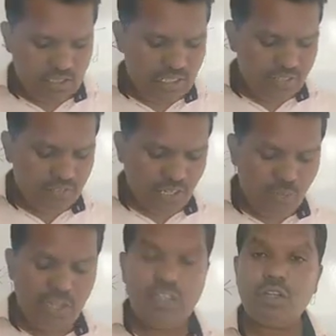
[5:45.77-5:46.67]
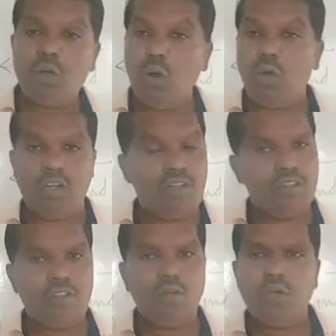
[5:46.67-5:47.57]
Then third one
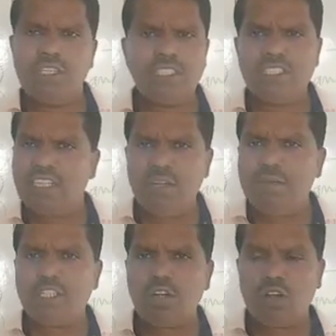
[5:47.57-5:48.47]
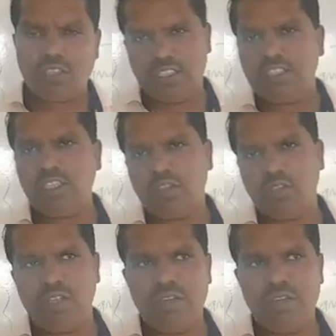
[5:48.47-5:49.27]
coal. Coal is a sedimentary rock. Yes or no?